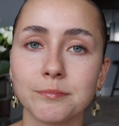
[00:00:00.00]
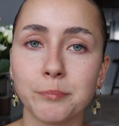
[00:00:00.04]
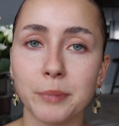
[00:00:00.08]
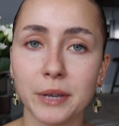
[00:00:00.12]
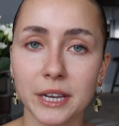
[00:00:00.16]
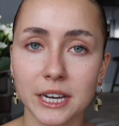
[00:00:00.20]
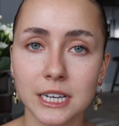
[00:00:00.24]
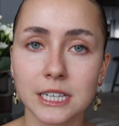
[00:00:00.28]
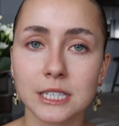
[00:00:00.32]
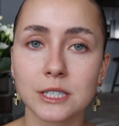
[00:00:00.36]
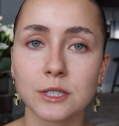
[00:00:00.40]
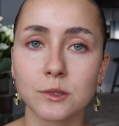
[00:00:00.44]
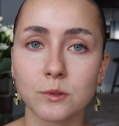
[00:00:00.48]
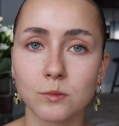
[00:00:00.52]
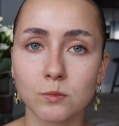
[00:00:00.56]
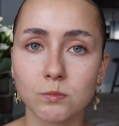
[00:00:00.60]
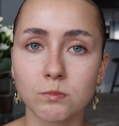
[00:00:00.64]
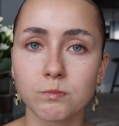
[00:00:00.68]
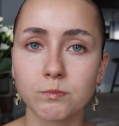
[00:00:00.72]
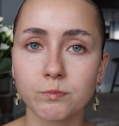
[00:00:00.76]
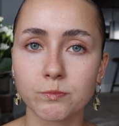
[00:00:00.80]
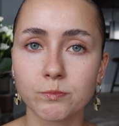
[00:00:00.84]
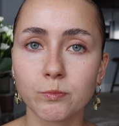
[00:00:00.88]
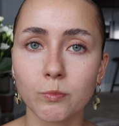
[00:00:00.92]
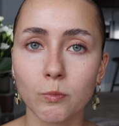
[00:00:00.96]
because
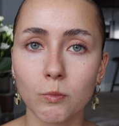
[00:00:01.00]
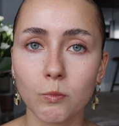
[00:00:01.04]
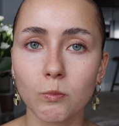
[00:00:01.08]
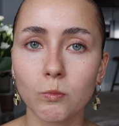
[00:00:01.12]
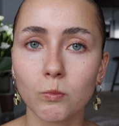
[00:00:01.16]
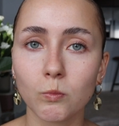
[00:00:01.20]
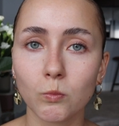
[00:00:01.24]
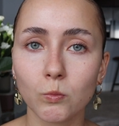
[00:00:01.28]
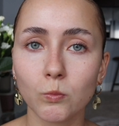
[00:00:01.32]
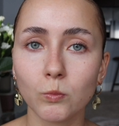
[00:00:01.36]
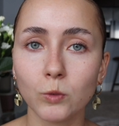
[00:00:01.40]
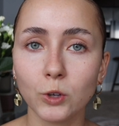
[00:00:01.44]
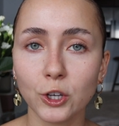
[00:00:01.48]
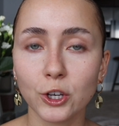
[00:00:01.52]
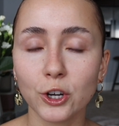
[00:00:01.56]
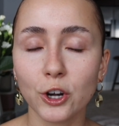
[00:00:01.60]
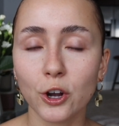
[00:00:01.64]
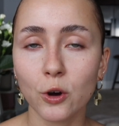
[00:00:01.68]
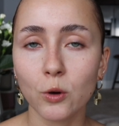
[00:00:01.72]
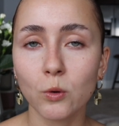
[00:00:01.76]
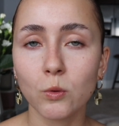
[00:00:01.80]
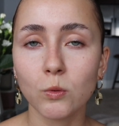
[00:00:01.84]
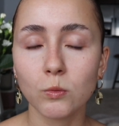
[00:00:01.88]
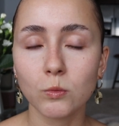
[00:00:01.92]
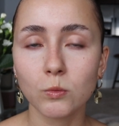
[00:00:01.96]
you
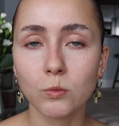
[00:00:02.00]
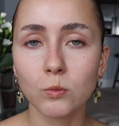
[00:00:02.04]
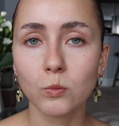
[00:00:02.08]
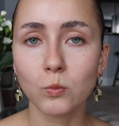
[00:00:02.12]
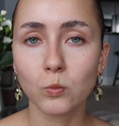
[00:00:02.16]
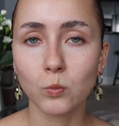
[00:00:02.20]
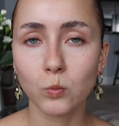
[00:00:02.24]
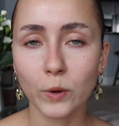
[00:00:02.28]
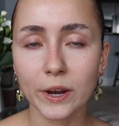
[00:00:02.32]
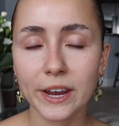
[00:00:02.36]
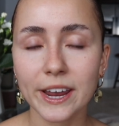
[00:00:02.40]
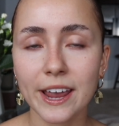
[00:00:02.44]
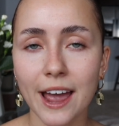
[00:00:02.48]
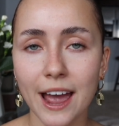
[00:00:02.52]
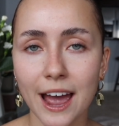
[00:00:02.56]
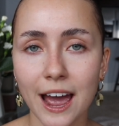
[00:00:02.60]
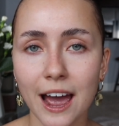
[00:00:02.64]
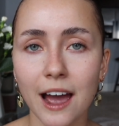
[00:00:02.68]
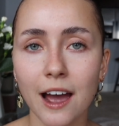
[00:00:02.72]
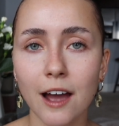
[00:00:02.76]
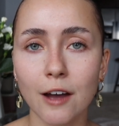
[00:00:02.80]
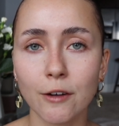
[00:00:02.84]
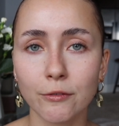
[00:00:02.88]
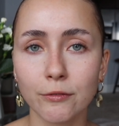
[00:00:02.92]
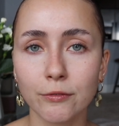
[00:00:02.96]
know we
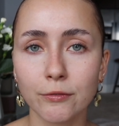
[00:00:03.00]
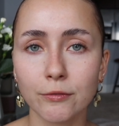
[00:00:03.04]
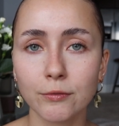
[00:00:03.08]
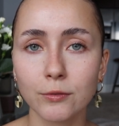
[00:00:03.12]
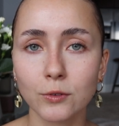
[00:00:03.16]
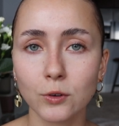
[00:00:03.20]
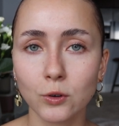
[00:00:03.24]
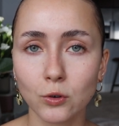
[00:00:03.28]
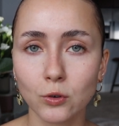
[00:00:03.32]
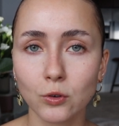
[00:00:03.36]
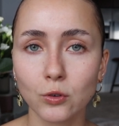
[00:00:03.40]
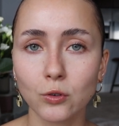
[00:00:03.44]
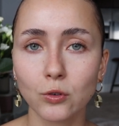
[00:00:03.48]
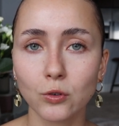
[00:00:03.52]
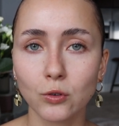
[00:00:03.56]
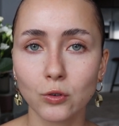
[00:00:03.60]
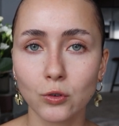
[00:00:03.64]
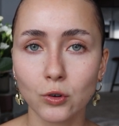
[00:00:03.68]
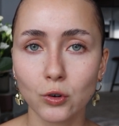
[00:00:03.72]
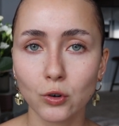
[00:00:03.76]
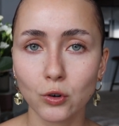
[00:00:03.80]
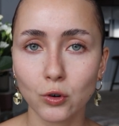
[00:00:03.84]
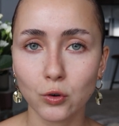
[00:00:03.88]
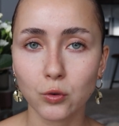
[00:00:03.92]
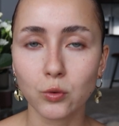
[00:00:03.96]
have
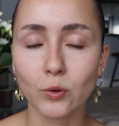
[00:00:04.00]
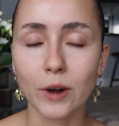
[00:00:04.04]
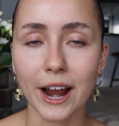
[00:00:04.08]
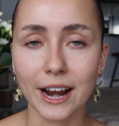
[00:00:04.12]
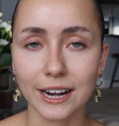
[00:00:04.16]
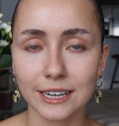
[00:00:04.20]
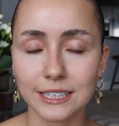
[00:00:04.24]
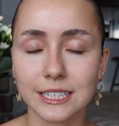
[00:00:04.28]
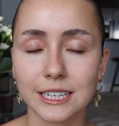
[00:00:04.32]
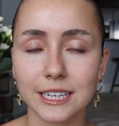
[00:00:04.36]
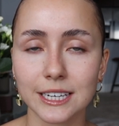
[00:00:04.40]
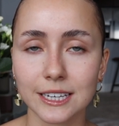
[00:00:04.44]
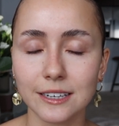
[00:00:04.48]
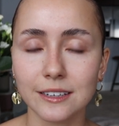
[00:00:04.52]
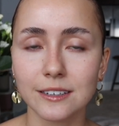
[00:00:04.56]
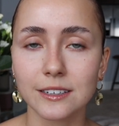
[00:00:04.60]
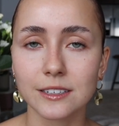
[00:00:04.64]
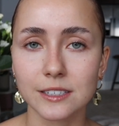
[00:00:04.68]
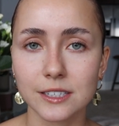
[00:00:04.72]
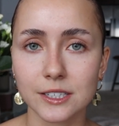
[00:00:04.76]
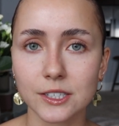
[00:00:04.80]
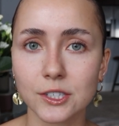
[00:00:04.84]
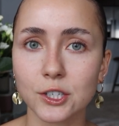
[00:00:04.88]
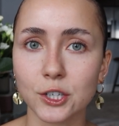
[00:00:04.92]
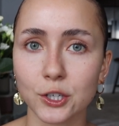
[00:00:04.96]
cracked
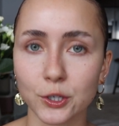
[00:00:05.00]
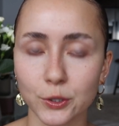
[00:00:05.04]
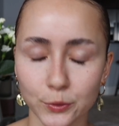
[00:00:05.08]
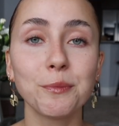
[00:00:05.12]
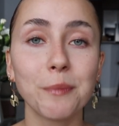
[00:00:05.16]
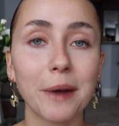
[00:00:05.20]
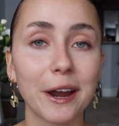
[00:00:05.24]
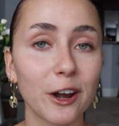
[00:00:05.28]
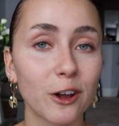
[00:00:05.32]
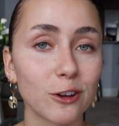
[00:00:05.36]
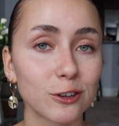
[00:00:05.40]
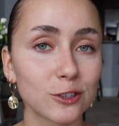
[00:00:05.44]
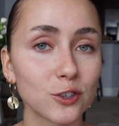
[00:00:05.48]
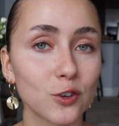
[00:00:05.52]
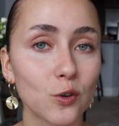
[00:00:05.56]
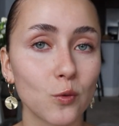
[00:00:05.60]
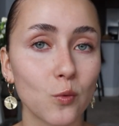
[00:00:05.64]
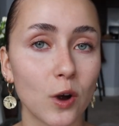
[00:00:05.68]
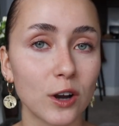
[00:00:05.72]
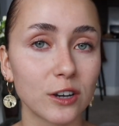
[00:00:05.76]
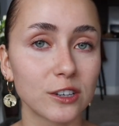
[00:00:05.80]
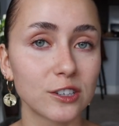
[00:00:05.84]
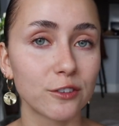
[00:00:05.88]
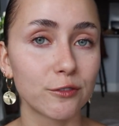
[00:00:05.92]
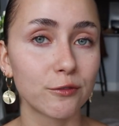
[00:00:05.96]
heels too. You might also
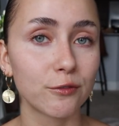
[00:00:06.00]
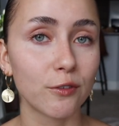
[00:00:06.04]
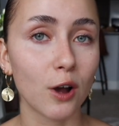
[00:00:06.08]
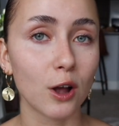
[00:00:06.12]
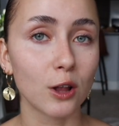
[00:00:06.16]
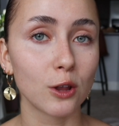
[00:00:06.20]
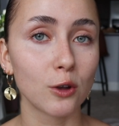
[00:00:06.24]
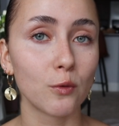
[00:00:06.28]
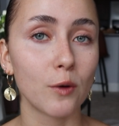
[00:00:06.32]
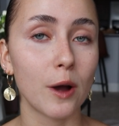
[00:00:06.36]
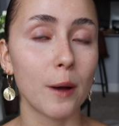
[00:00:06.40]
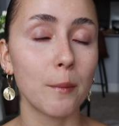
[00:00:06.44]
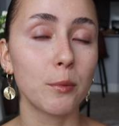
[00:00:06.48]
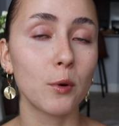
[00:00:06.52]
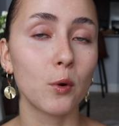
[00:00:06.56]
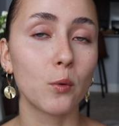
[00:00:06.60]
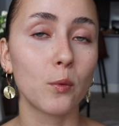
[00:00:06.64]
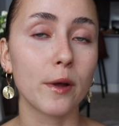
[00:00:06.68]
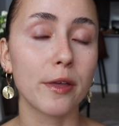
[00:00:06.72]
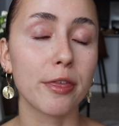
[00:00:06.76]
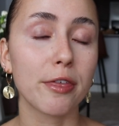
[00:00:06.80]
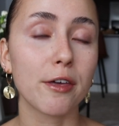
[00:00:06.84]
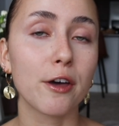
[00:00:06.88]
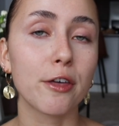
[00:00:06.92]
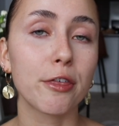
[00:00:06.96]
want to follow up
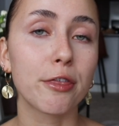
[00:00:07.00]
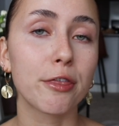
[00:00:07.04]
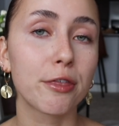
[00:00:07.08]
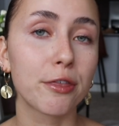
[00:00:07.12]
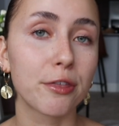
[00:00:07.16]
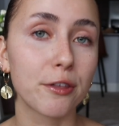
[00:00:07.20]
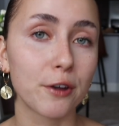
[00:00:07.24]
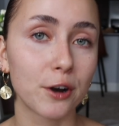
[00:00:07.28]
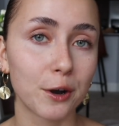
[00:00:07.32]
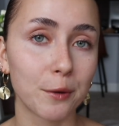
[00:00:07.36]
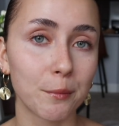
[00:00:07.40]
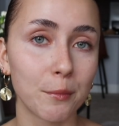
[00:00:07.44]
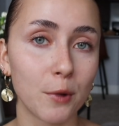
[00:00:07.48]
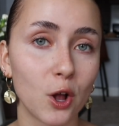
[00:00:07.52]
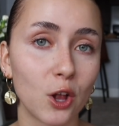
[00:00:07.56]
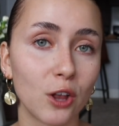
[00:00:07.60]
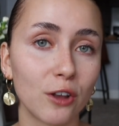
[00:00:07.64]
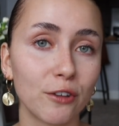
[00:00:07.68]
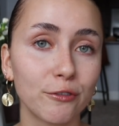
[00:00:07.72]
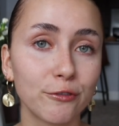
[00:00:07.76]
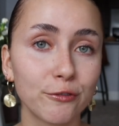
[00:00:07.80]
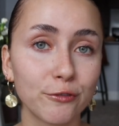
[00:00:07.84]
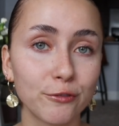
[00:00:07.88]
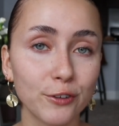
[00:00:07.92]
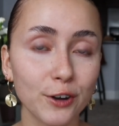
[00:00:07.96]
with a
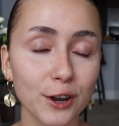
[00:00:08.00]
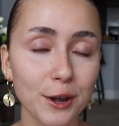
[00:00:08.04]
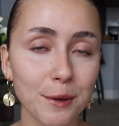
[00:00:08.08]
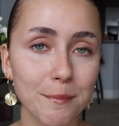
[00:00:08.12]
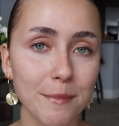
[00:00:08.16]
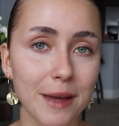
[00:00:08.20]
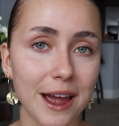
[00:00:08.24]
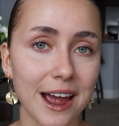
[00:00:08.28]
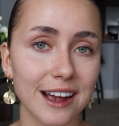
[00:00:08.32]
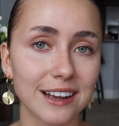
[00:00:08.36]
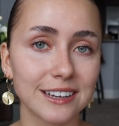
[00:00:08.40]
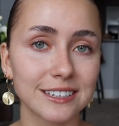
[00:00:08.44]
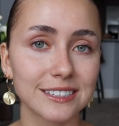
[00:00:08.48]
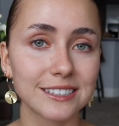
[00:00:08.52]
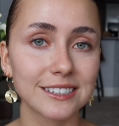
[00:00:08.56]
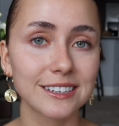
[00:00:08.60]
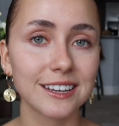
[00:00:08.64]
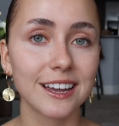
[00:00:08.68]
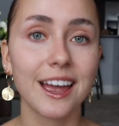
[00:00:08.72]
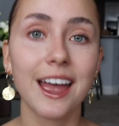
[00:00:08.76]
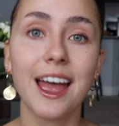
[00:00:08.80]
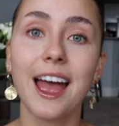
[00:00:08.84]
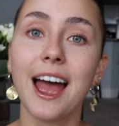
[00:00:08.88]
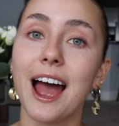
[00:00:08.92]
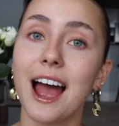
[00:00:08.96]
thermal foot mask
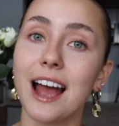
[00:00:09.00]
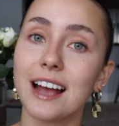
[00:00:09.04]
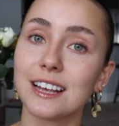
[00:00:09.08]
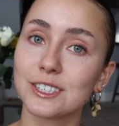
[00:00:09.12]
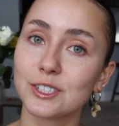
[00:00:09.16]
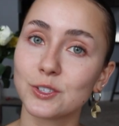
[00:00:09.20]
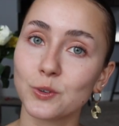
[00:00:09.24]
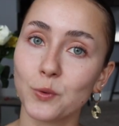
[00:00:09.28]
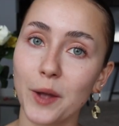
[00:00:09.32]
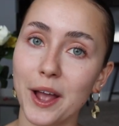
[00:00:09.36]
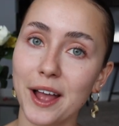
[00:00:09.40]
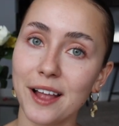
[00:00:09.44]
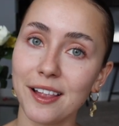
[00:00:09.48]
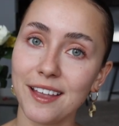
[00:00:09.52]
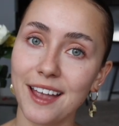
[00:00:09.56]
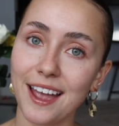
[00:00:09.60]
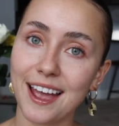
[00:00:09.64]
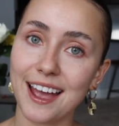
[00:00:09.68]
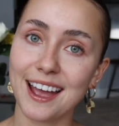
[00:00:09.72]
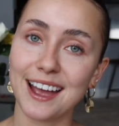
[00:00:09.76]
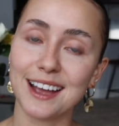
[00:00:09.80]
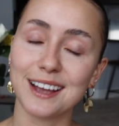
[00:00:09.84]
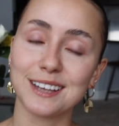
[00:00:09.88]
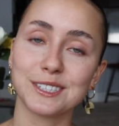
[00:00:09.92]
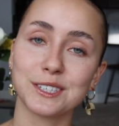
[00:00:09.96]
as well
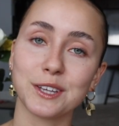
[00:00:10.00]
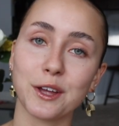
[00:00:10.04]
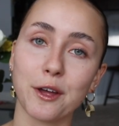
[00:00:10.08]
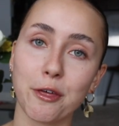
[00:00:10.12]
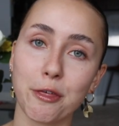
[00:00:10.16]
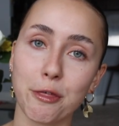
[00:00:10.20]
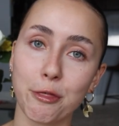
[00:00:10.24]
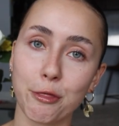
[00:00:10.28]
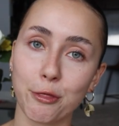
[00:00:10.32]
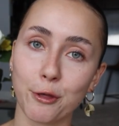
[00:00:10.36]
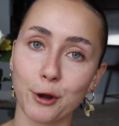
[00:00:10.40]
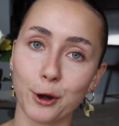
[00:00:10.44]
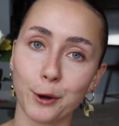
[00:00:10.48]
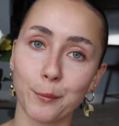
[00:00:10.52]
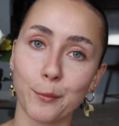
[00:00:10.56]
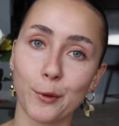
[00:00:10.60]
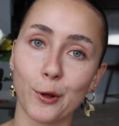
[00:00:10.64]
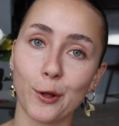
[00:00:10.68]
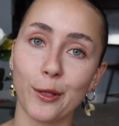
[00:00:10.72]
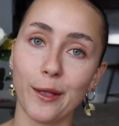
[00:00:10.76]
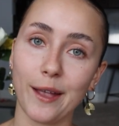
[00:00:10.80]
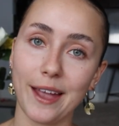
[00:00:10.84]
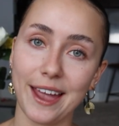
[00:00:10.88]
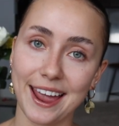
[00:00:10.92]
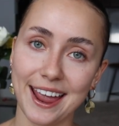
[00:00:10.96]
as a
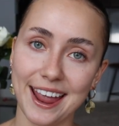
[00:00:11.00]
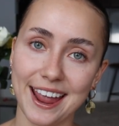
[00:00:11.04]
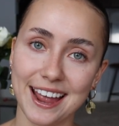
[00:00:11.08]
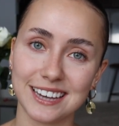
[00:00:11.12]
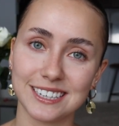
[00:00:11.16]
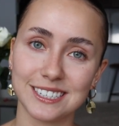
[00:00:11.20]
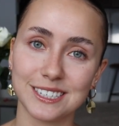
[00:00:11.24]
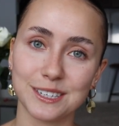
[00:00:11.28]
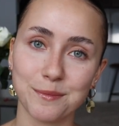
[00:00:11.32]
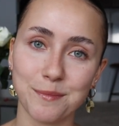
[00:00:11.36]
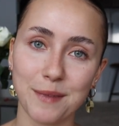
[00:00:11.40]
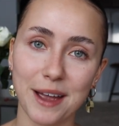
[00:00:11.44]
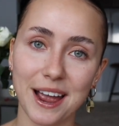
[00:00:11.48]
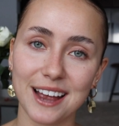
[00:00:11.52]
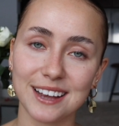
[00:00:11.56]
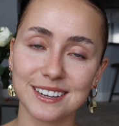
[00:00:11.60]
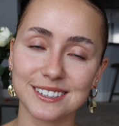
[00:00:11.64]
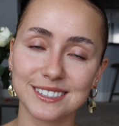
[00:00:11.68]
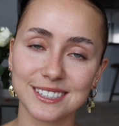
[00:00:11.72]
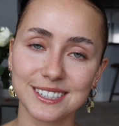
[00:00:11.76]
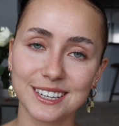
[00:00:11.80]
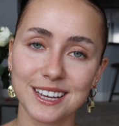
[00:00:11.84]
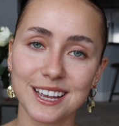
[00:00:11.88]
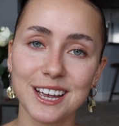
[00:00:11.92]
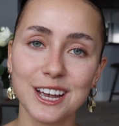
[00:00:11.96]
thermal hand
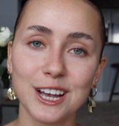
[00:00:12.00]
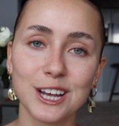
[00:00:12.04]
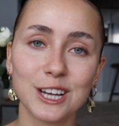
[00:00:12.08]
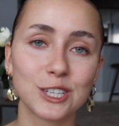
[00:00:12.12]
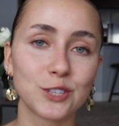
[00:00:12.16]
mask.